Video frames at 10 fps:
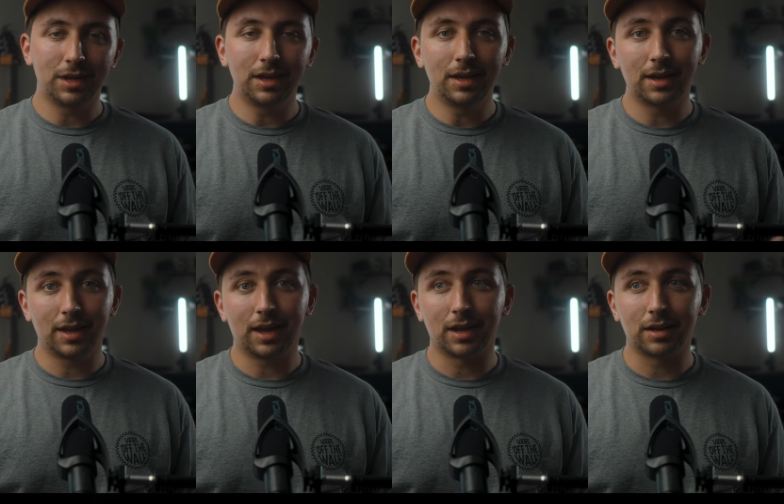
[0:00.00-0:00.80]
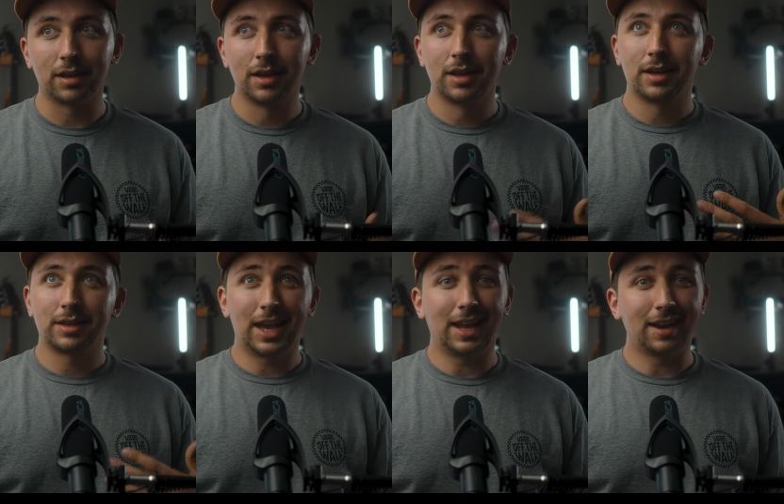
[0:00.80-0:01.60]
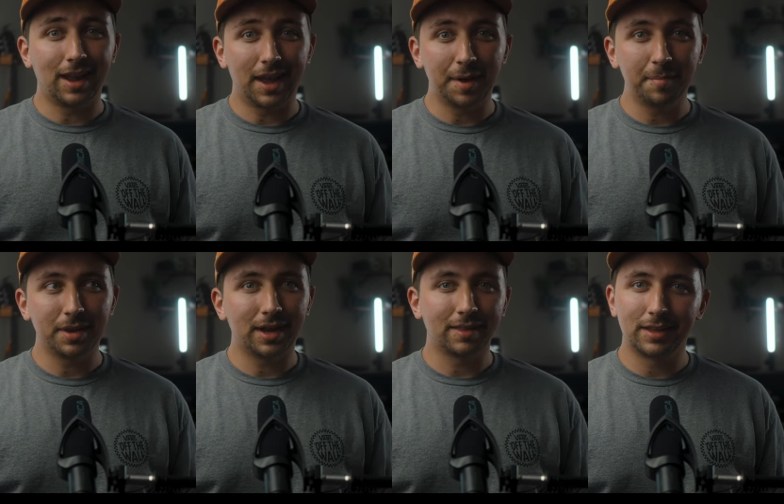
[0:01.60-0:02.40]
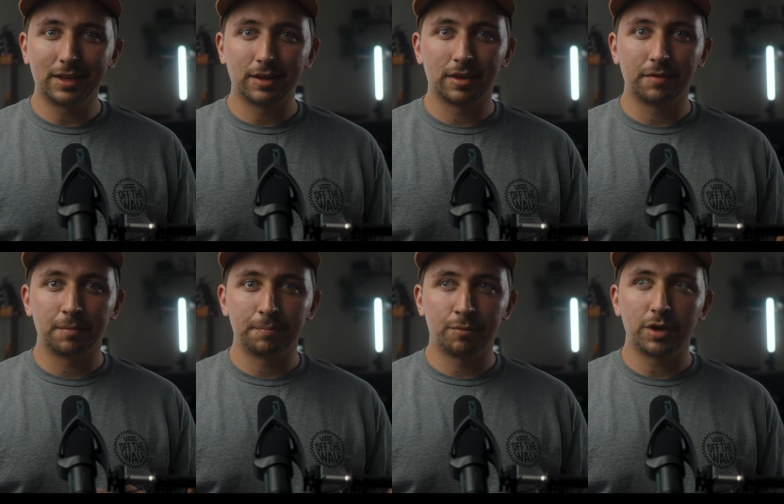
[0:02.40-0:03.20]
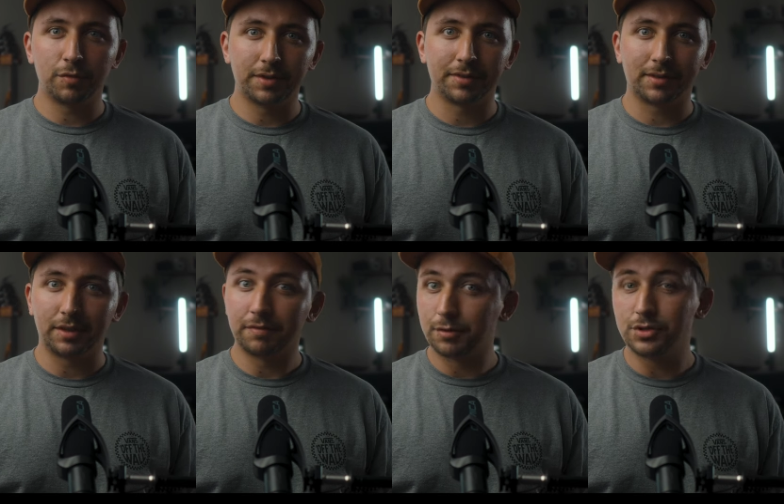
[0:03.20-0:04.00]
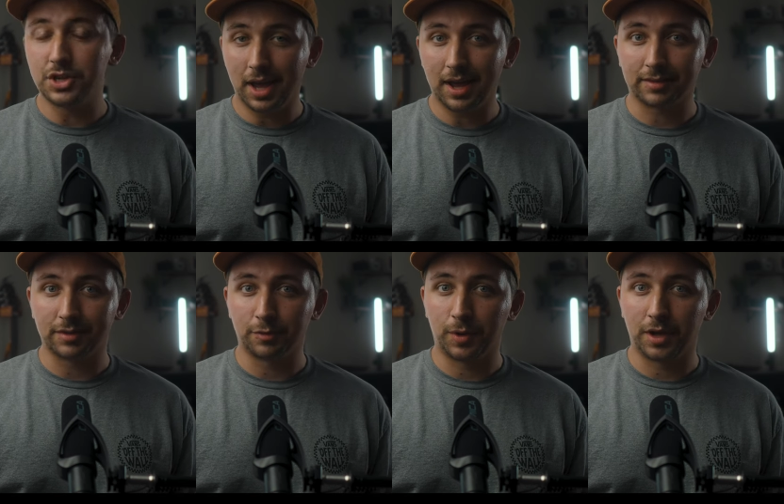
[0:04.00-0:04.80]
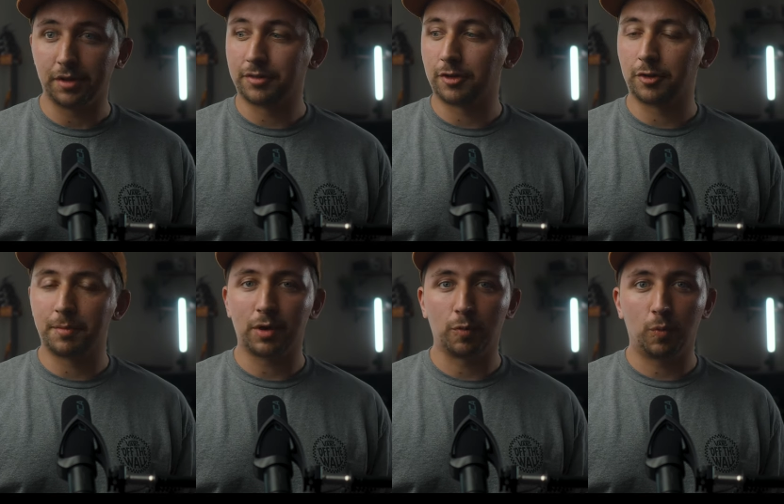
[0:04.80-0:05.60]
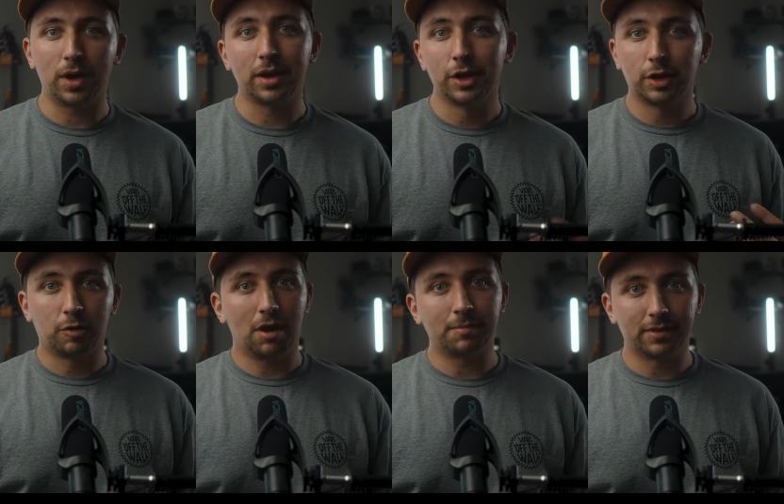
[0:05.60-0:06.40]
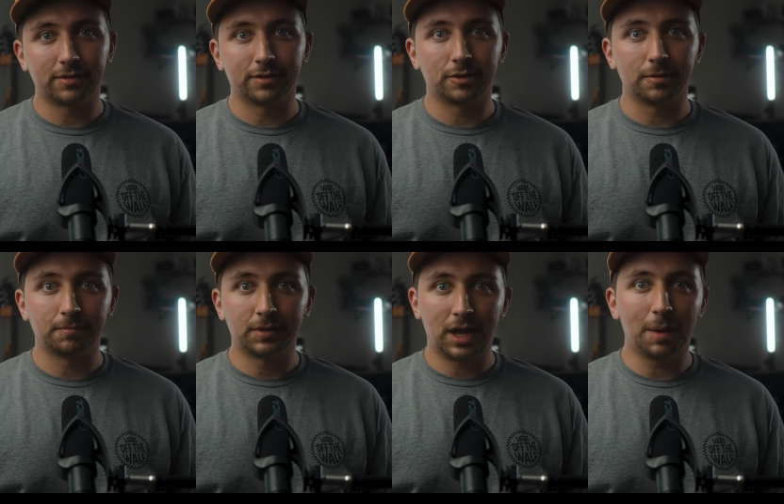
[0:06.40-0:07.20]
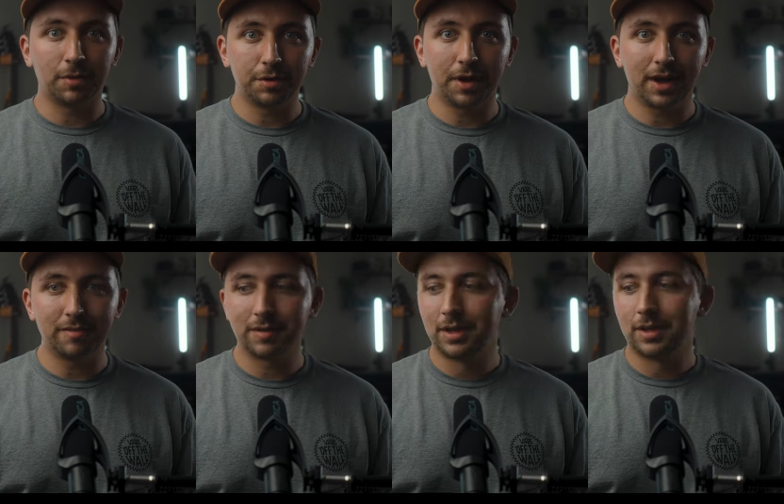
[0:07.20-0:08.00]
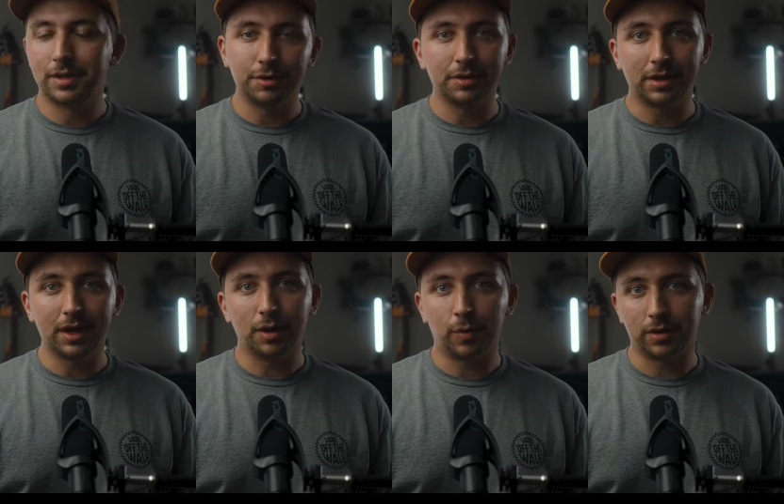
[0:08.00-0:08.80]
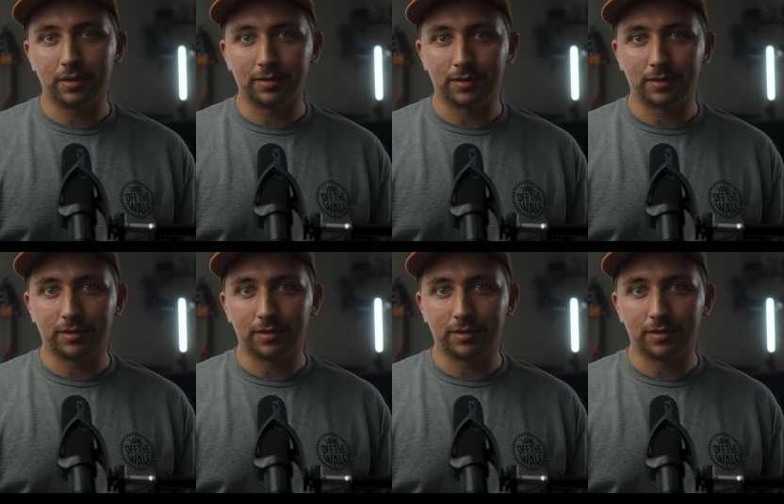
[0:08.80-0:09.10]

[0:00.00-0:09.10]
E and Canon M. And I think pretty recently Fuji X as well. So no matter what crop sensor camera you have, you can get one of these